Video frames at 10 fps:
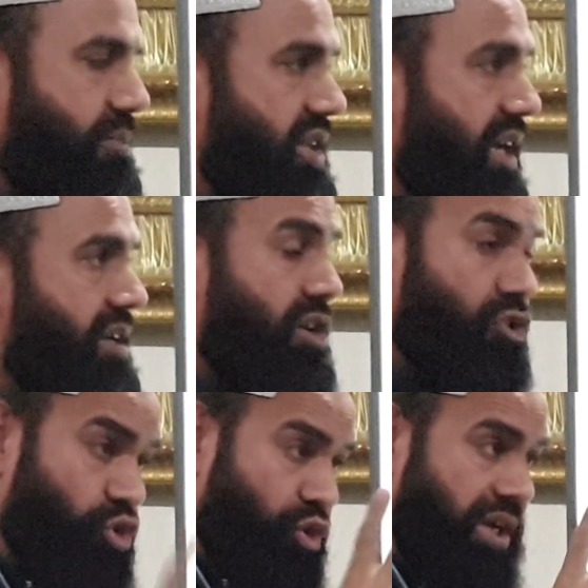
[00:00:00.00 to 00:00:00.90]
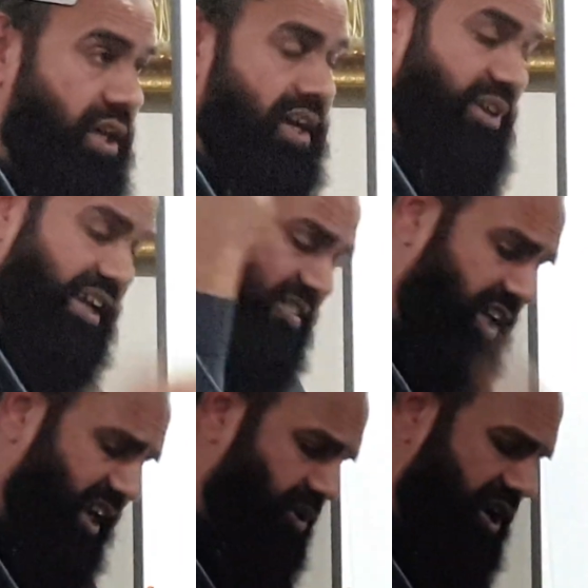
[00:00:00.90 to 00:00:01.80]
said 3 times, in
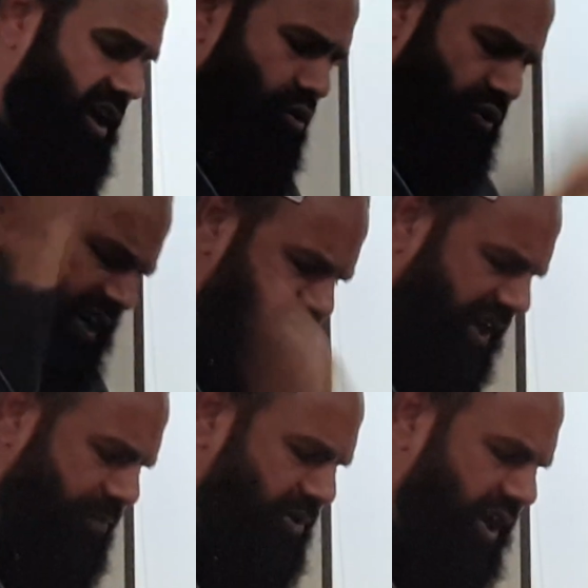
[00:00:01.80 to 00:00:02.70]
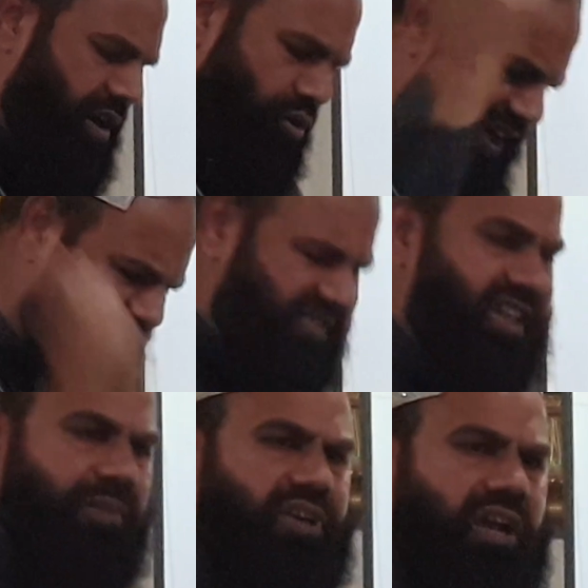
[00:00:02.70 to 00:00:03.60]
zalamnahu, in zalamnahu, in
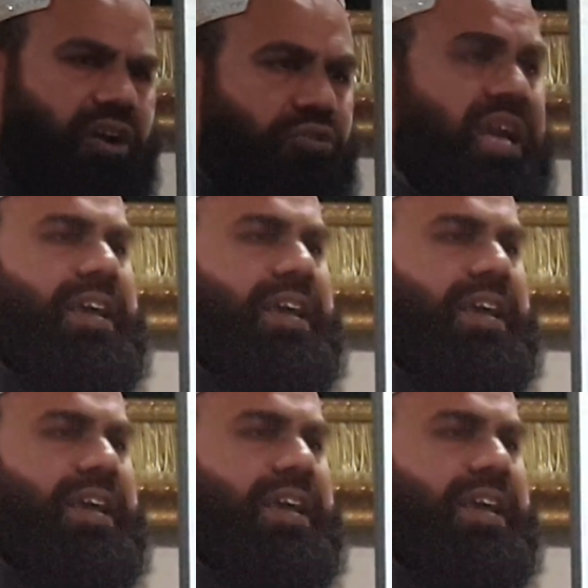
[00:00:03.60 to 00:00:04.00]
zalamnahu.